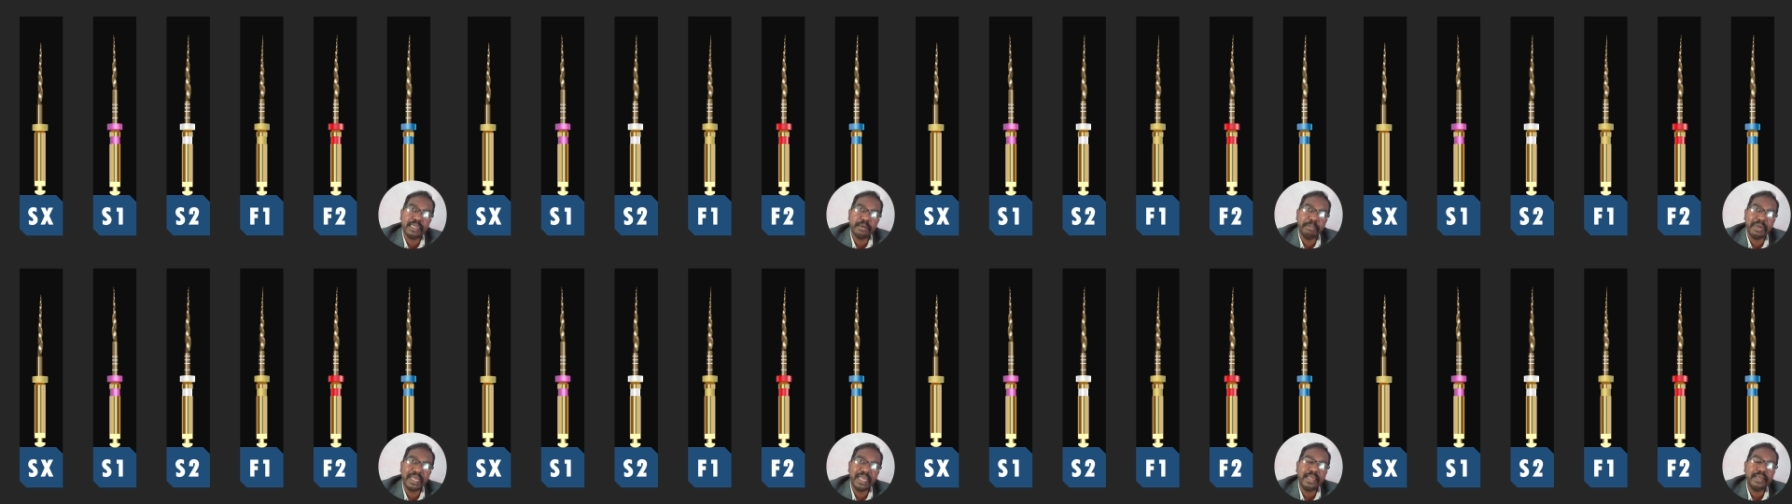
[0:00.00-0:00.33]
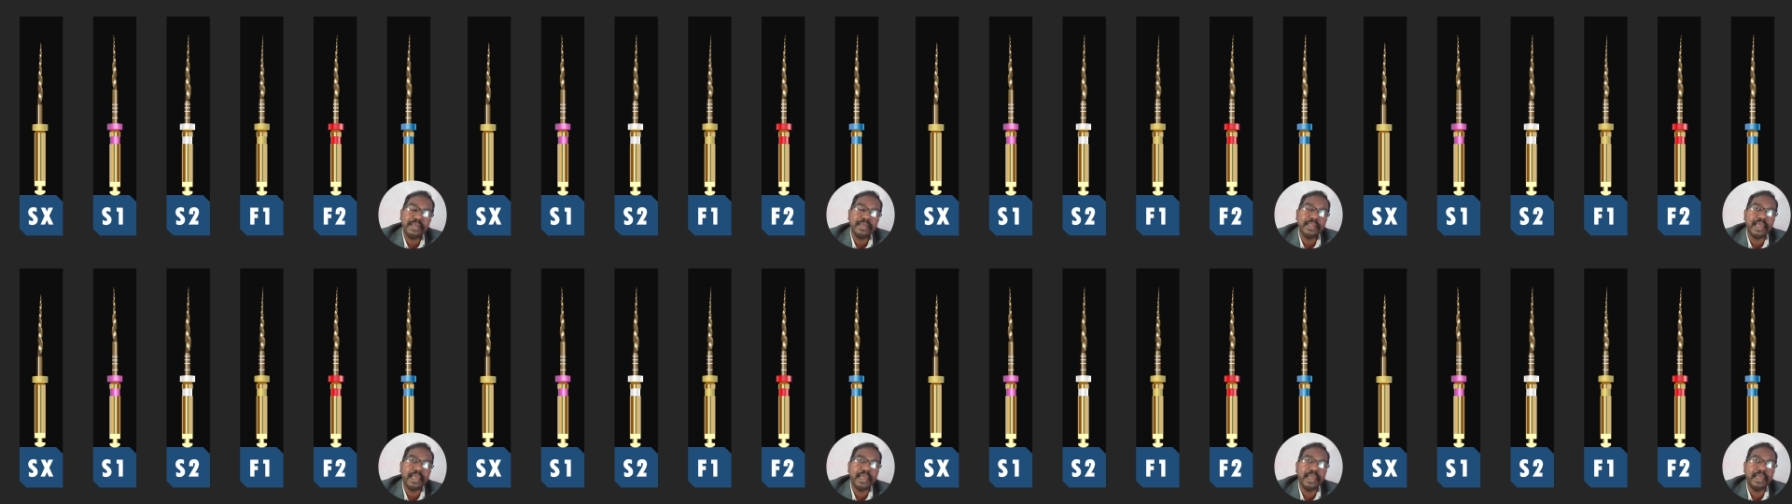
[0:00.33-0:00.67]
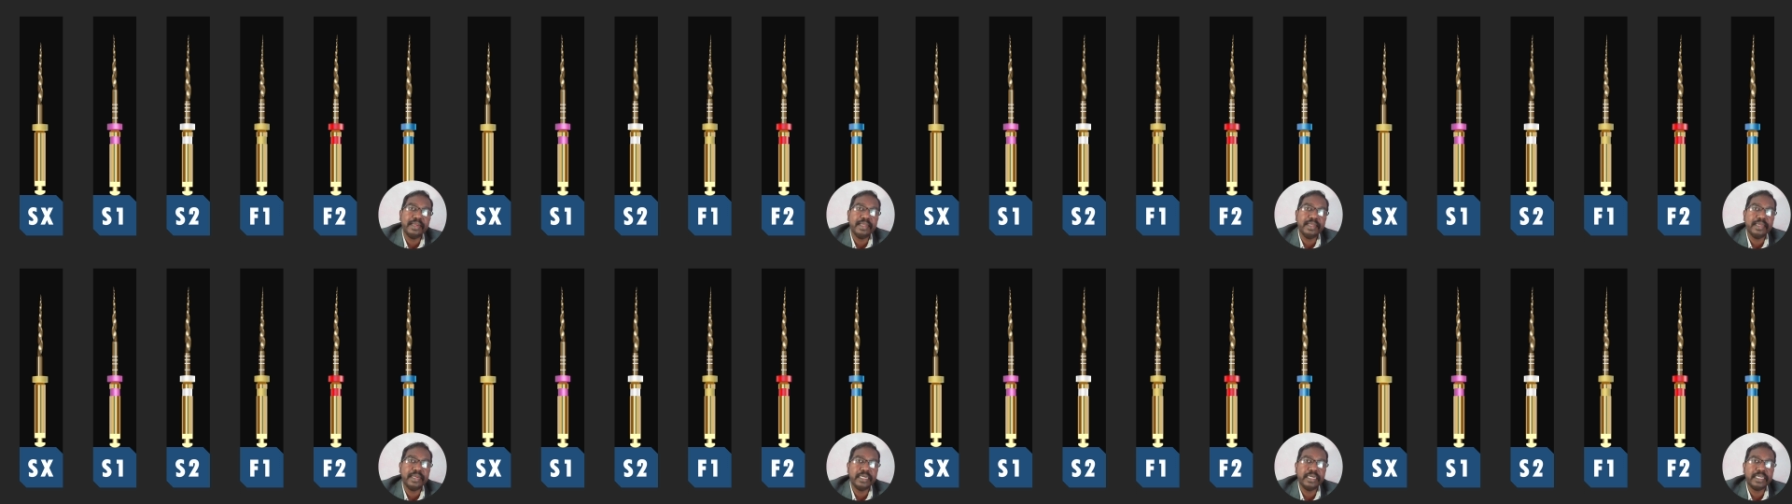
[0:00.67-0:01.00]
band
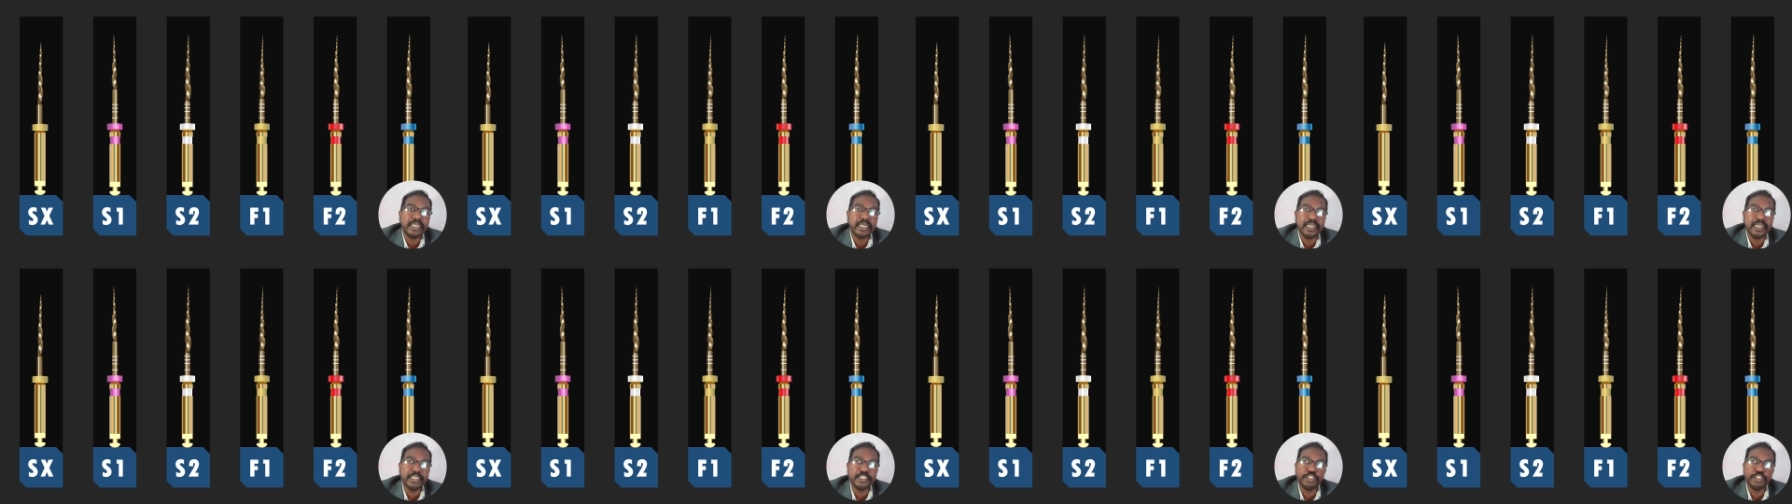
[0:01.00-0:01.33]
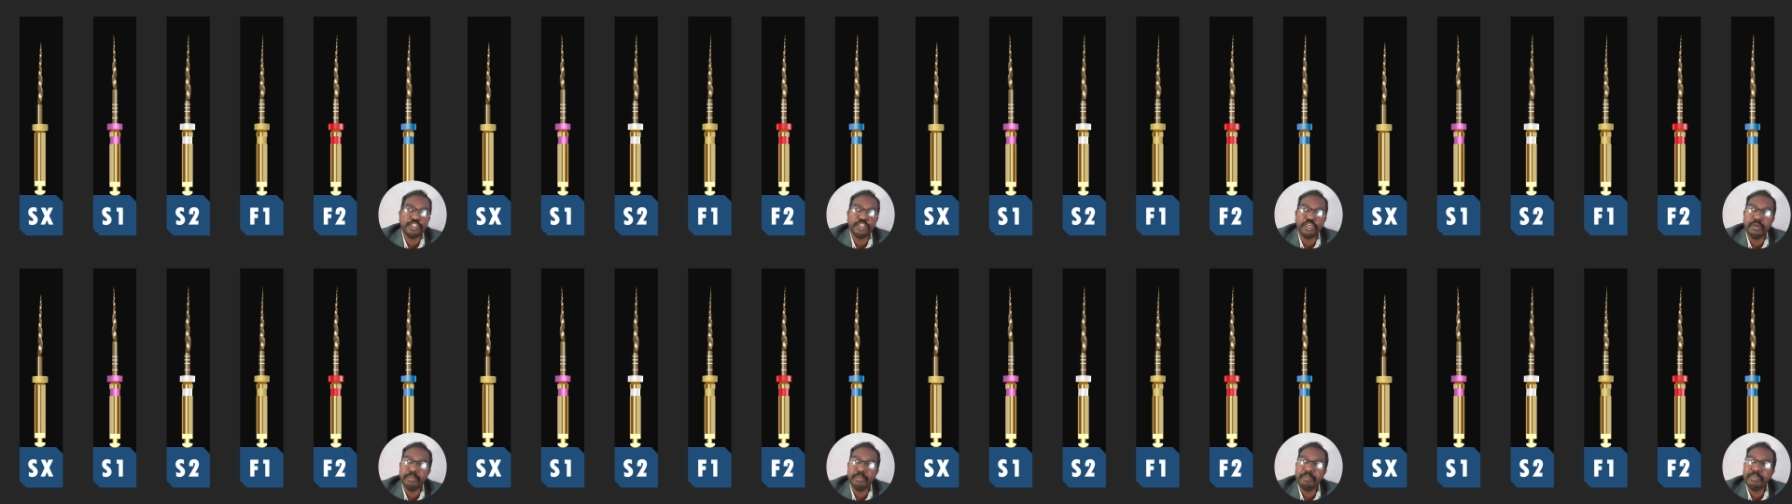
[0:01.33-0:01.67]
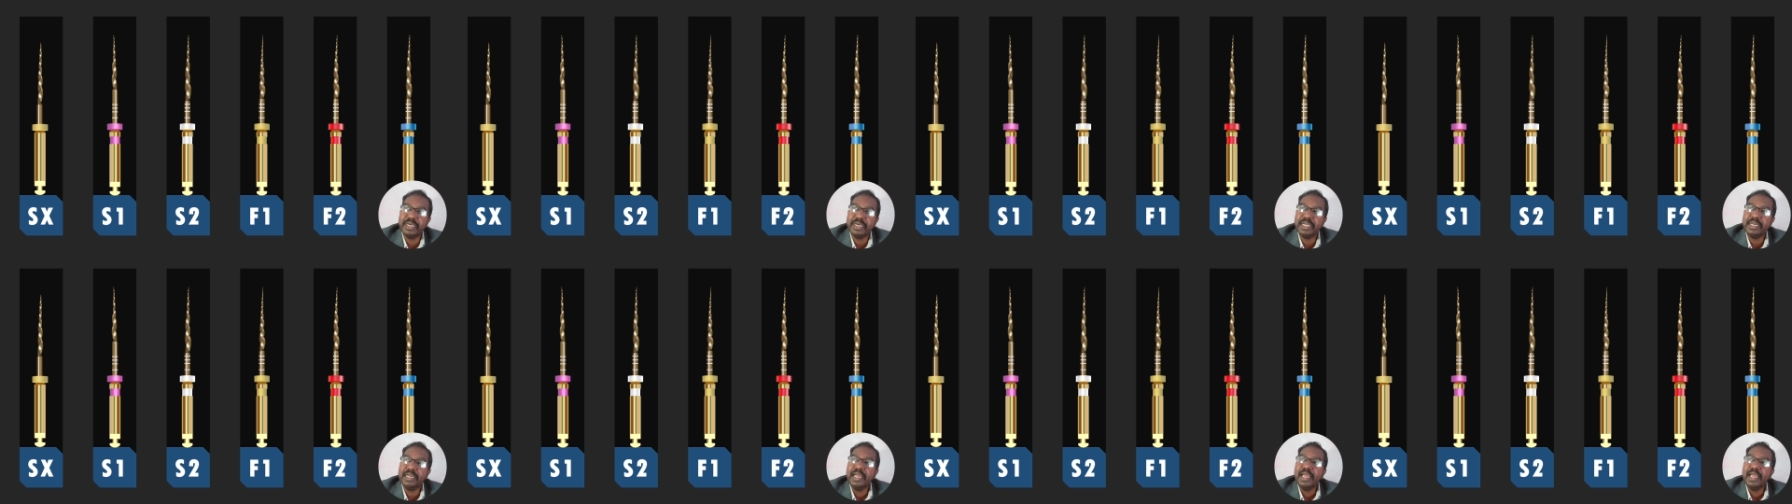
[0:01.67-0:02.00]
and a red color
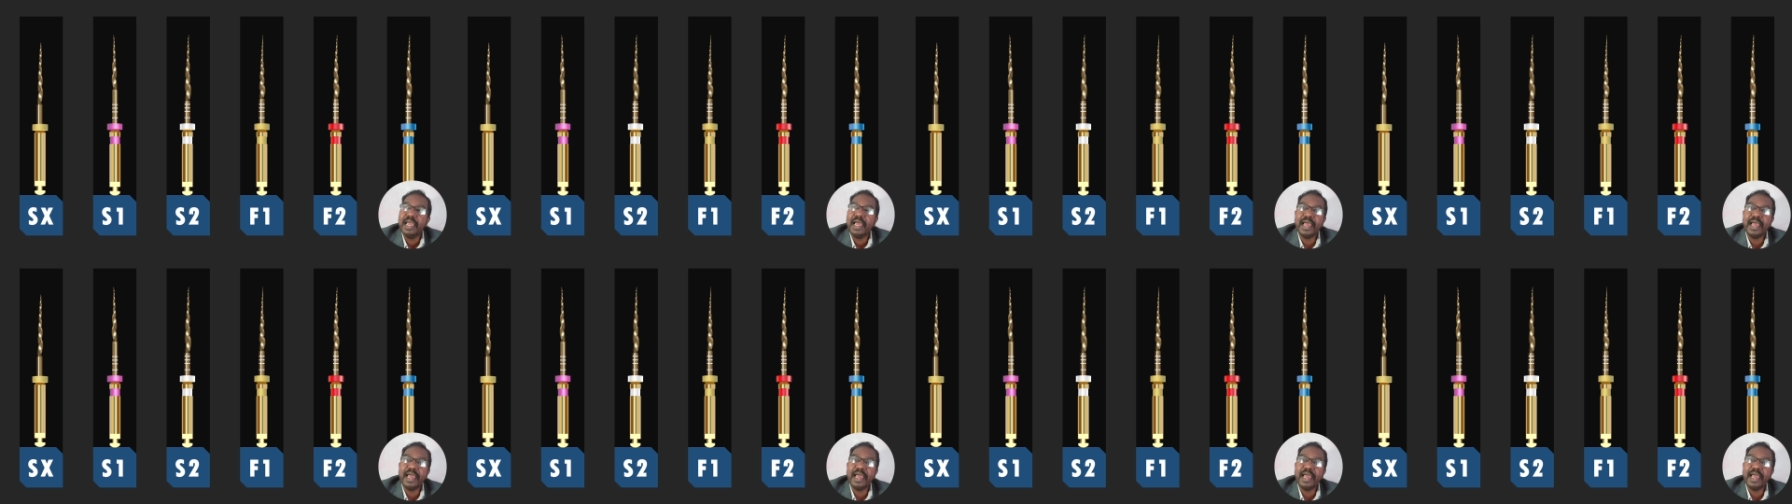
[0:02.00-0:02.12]
stopper